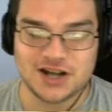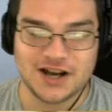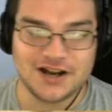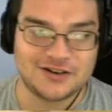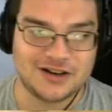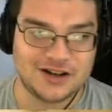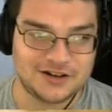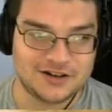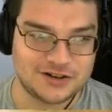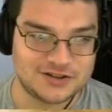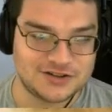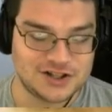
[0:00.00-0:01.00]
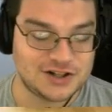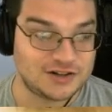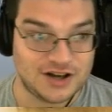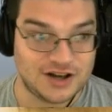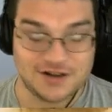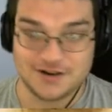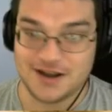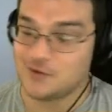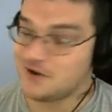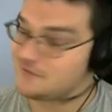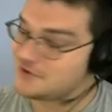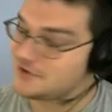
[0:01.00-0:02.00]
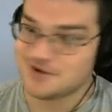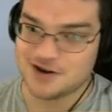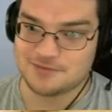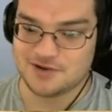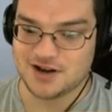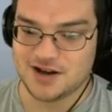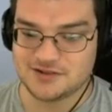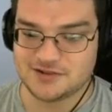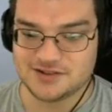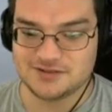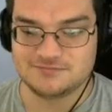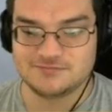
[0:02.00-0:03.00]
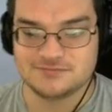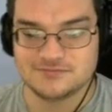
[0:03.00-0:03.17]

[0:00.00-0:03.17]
Chiron, however you want to pronounce it.